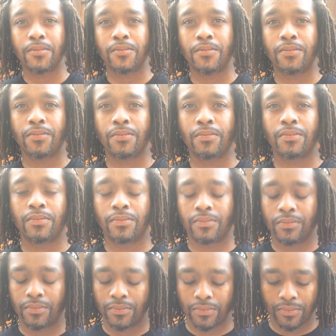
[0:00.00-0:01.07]

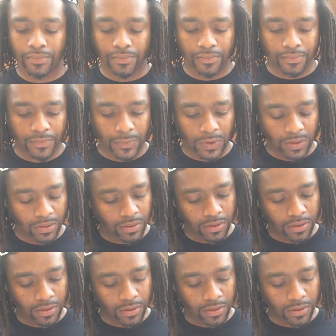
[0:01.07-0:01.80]
[no speech]